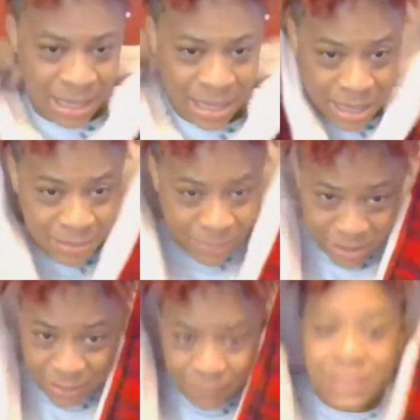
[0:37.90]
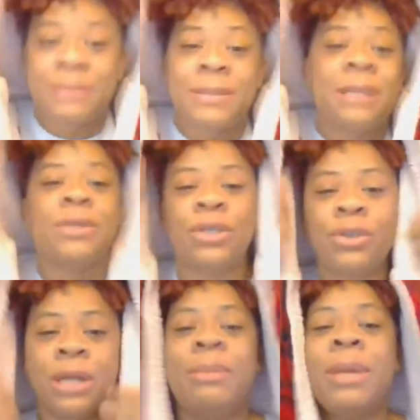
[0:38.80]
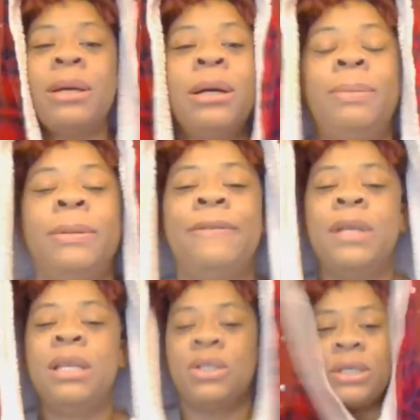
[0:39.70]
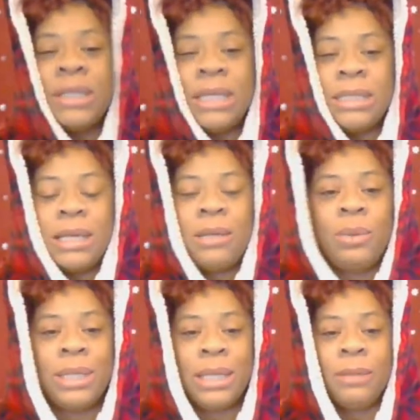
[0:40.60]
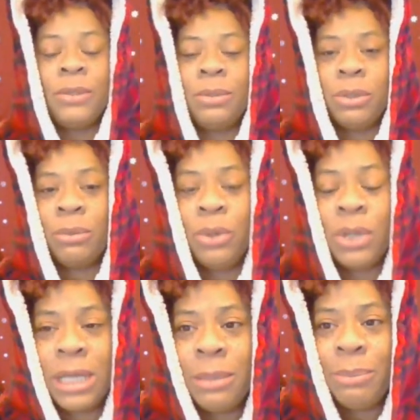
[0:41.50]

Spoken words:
I'm in the Christmas. I'm just trying to make a couple of videos just in case I don't want to get up tomorrow morning.